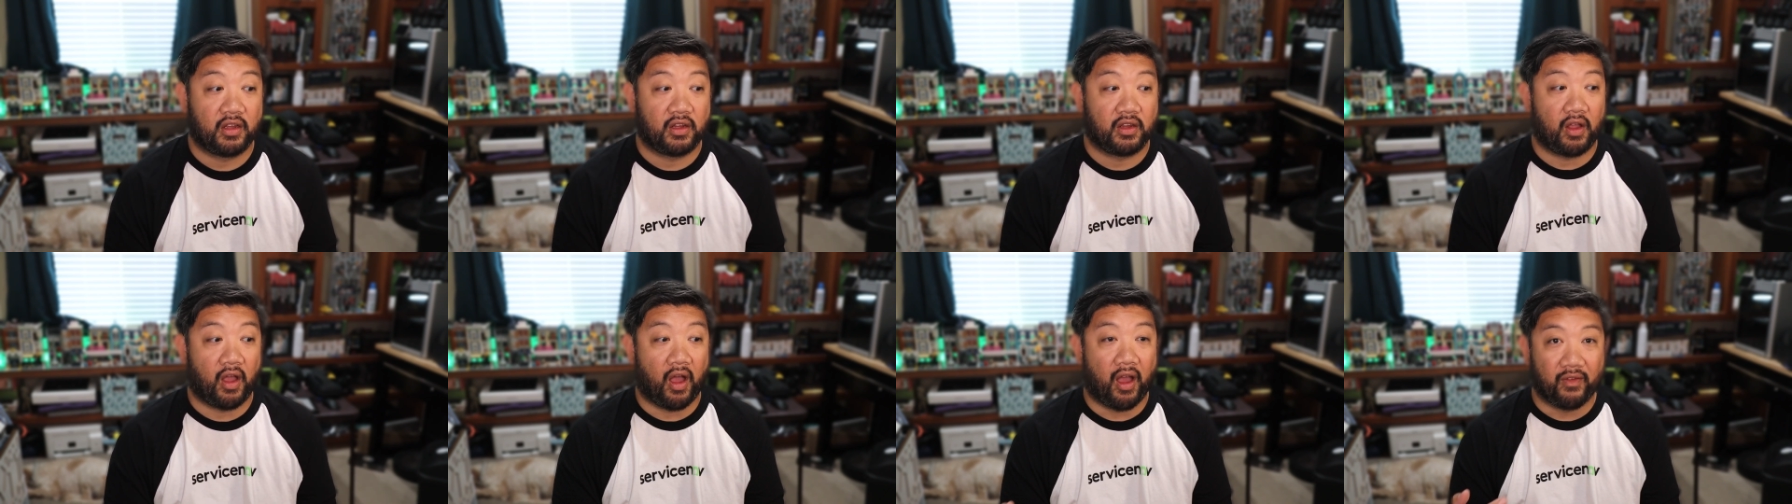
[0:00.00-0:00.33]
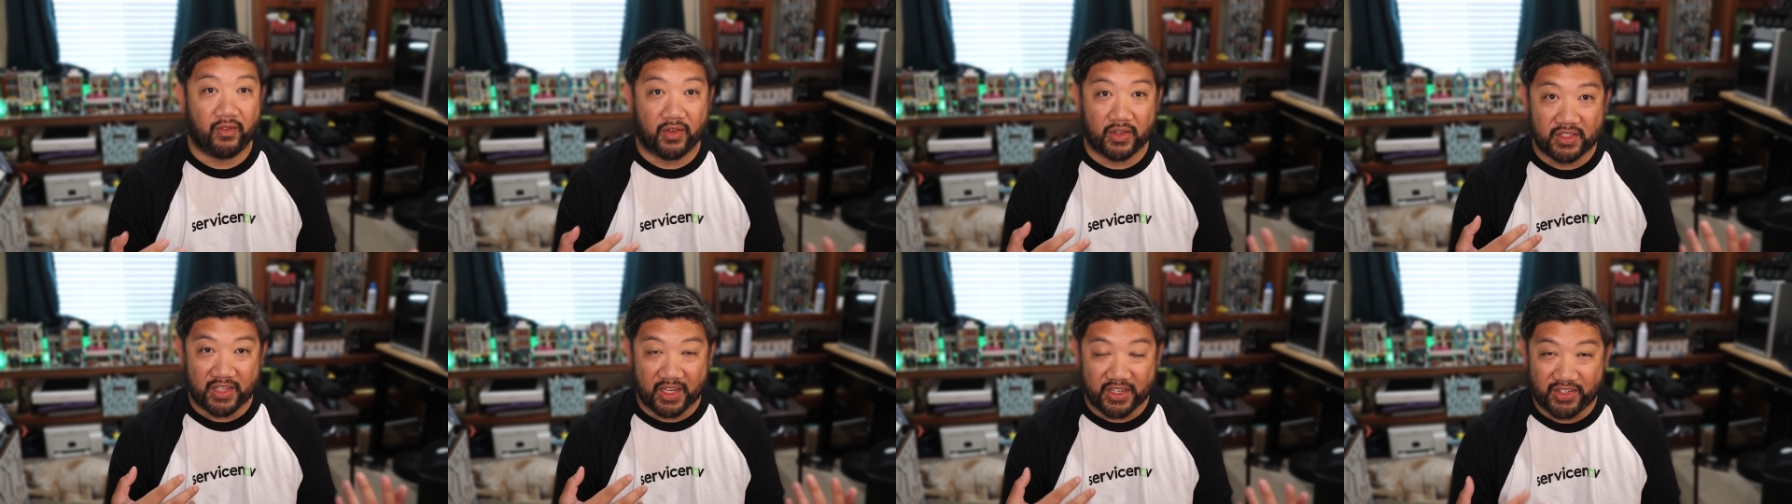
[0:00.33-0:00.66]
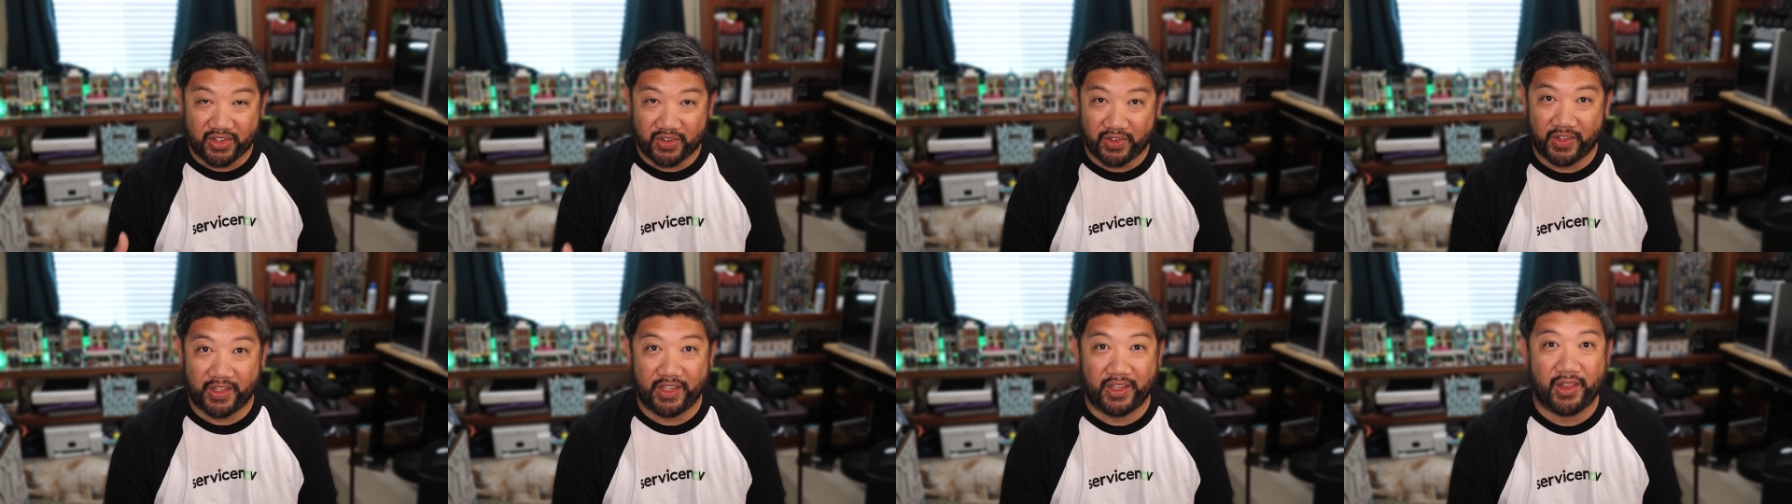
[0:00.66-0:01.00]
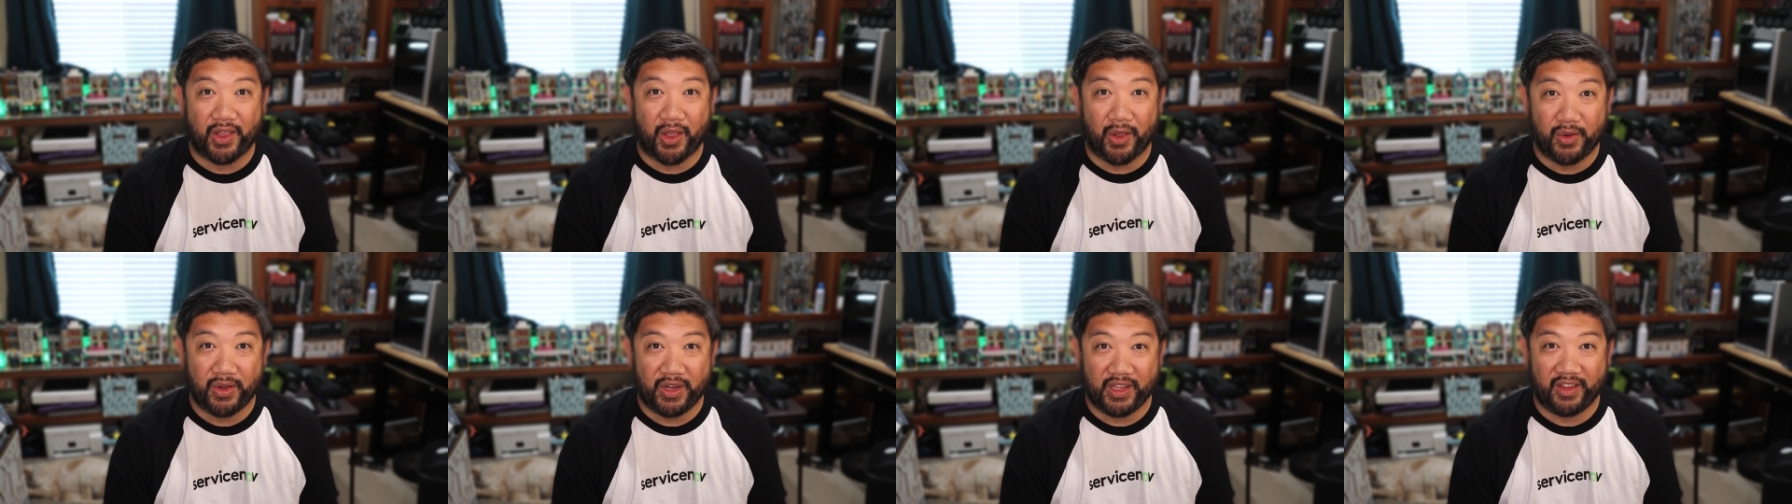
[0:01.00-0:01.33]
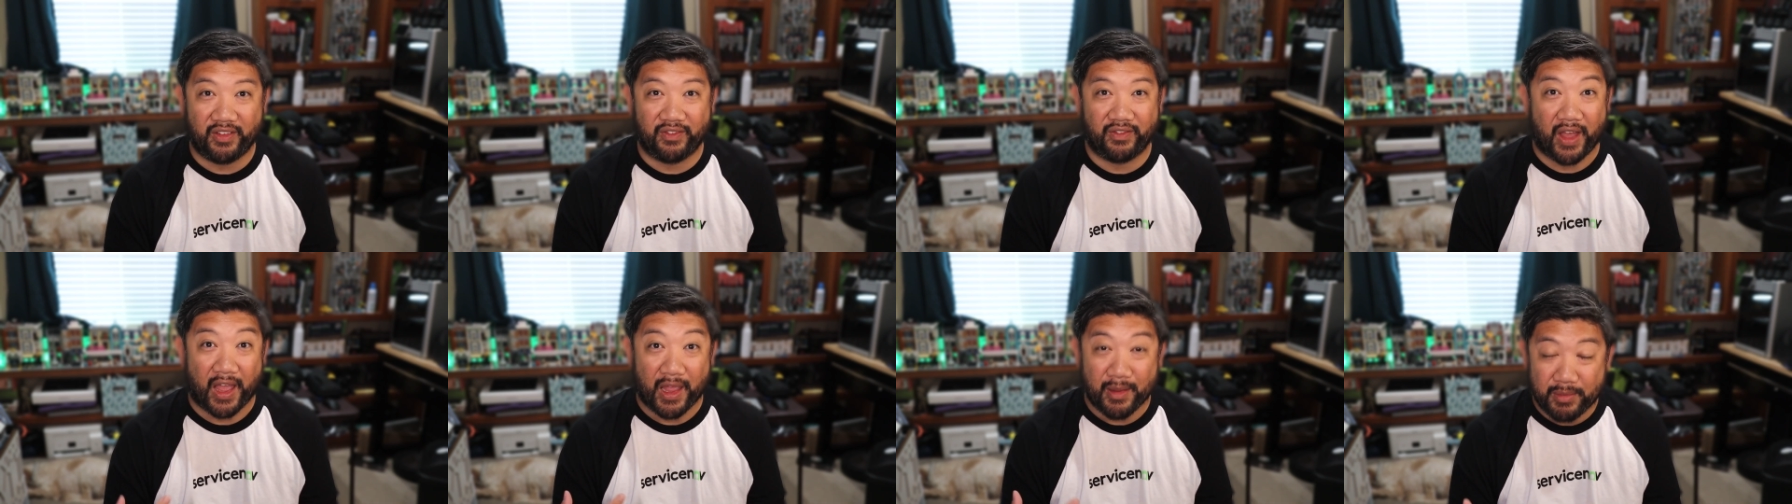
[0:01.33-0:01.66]
conversationally
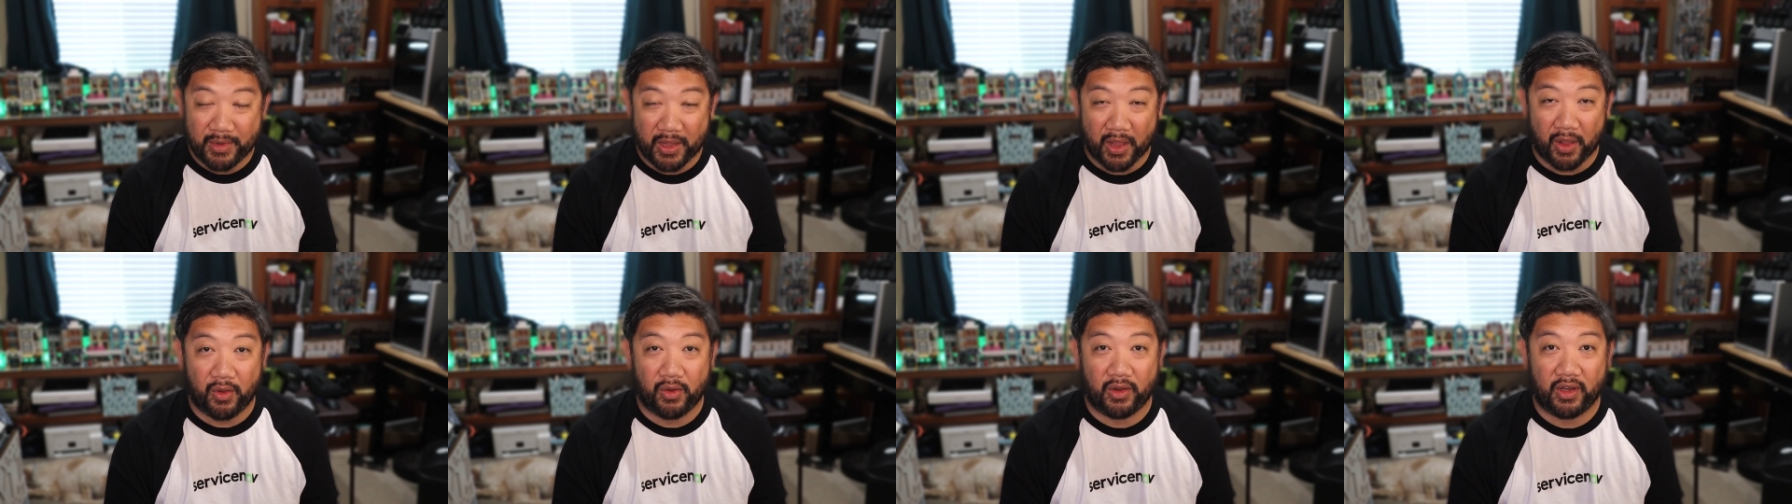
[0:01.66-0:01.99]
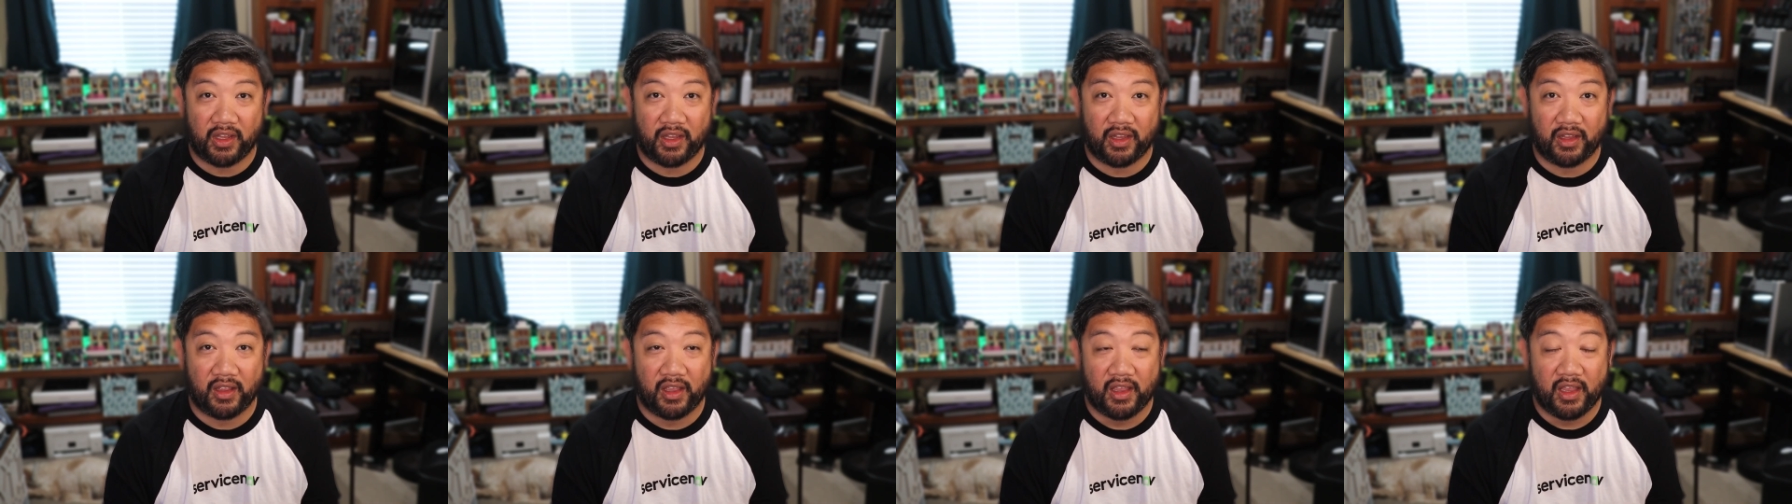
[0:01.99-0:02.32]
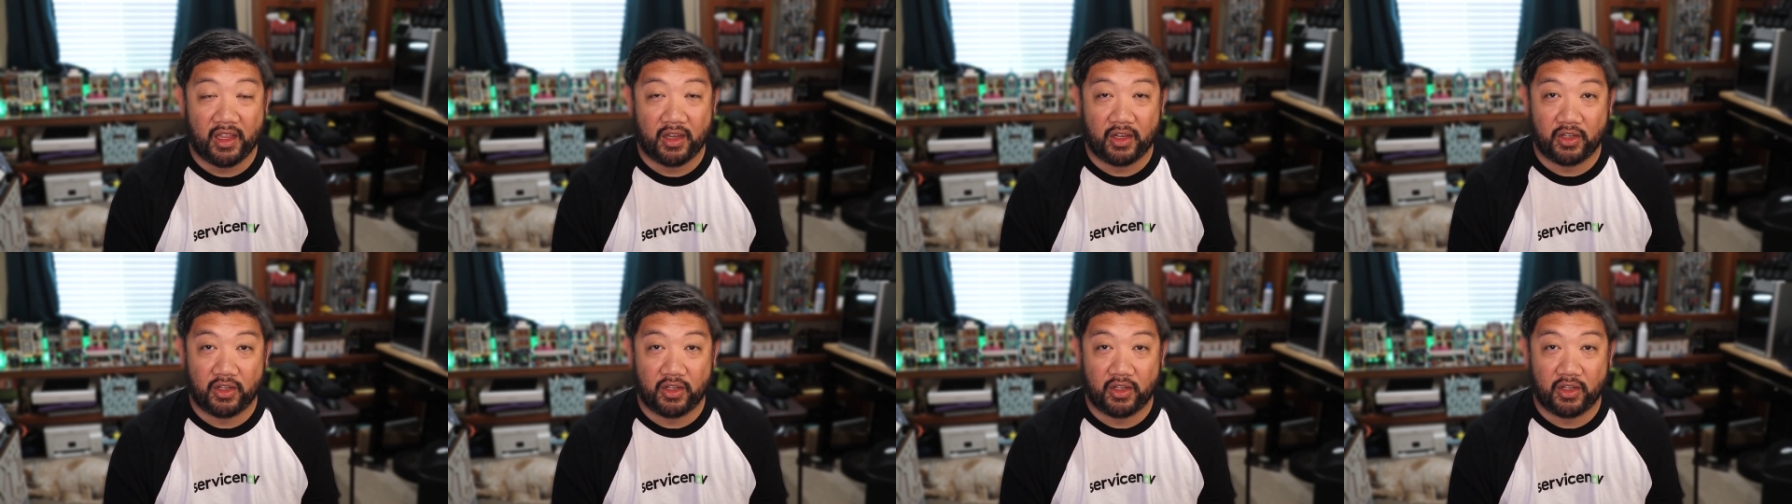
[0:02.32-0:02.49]
coding, vibe coding,